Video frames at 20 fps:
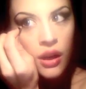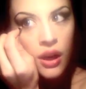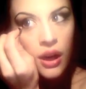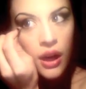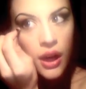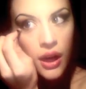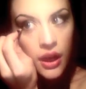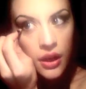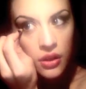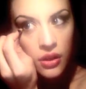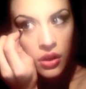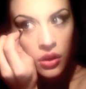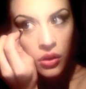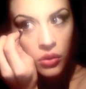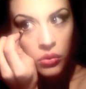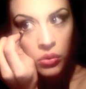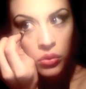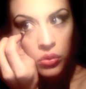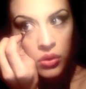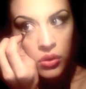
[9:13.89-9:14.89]
I go
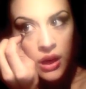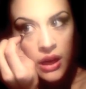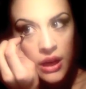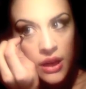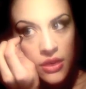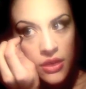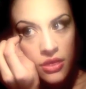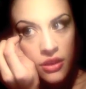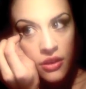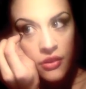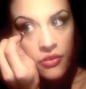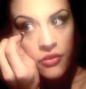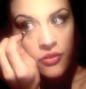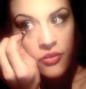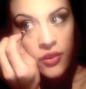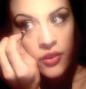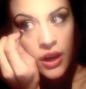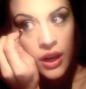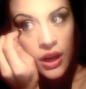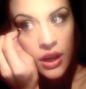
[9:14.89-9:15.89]
right the
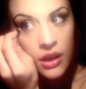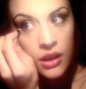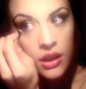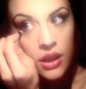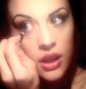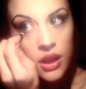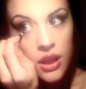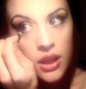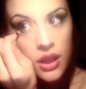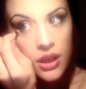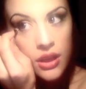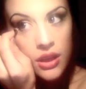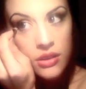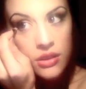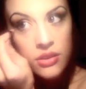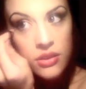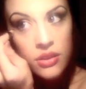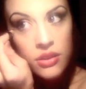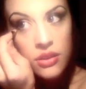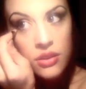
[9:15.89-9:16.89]
fuck
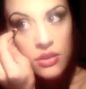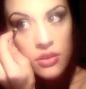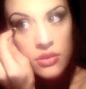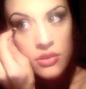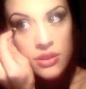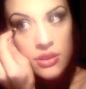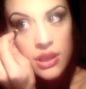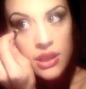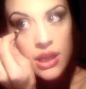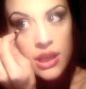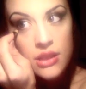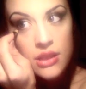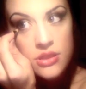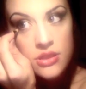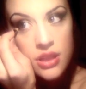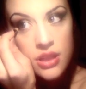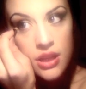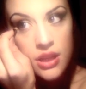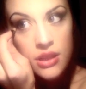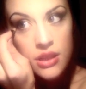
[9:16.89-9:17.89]
into those lash
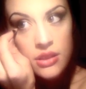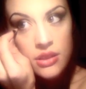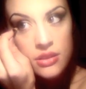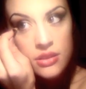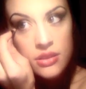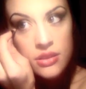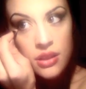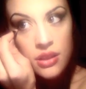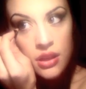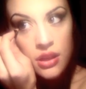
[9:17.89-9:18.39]
lines.